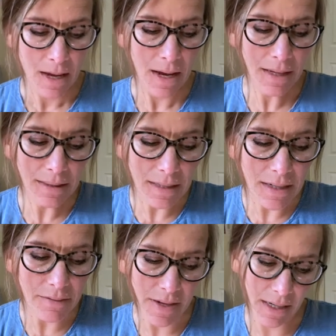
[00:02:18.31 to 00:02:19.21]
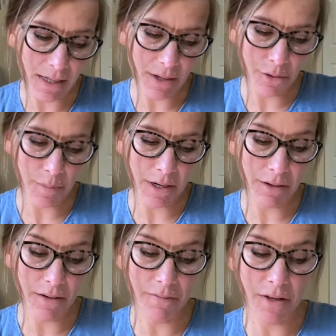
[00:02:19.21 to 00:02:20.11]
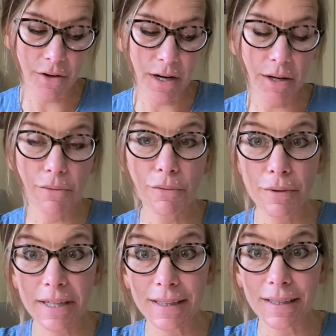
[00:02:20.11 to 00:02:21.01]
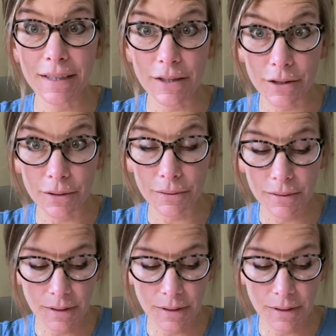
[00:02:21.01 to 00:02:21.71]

I love hanging out with my grandfather. I really do.